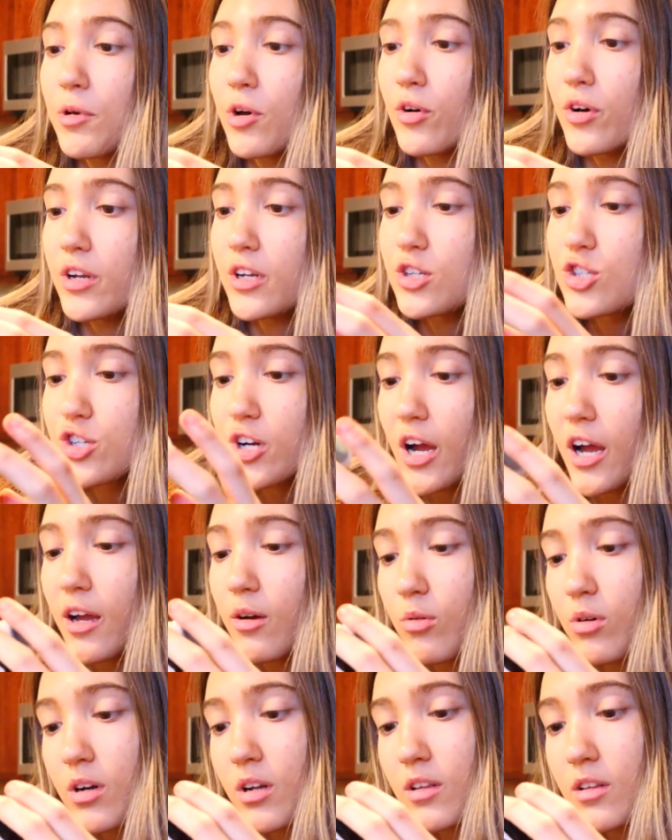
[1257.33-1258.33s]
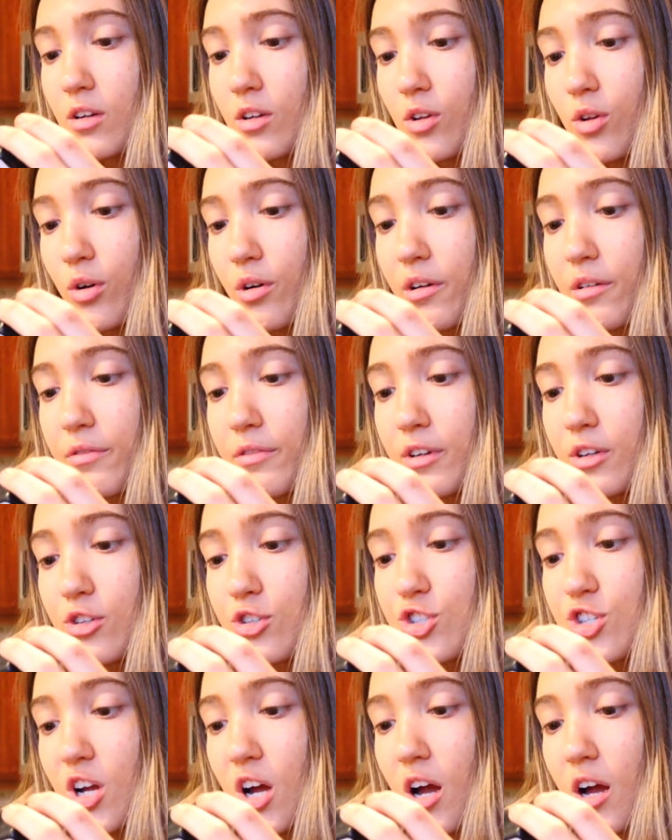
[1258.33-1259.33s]
I'm going to try one of the chlorophyll
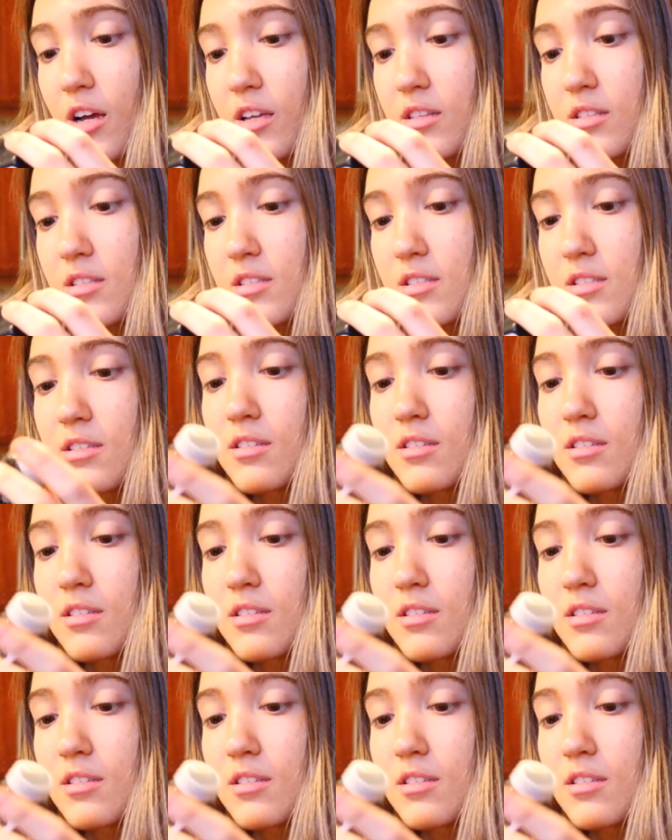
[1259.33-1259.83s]
shots.